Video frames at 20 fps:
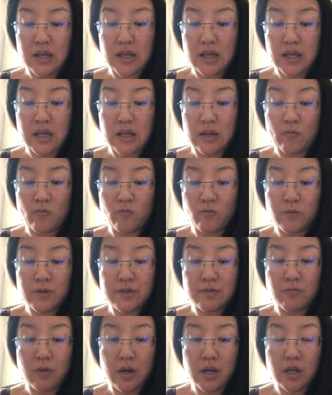it
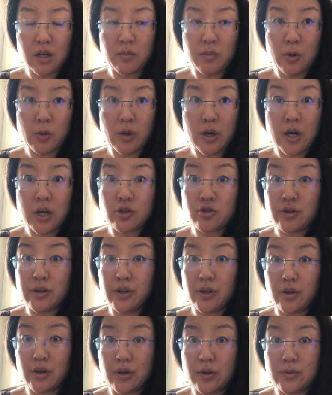was running about
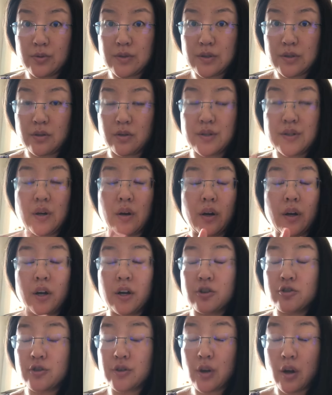
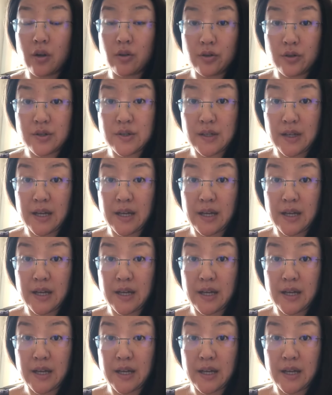$100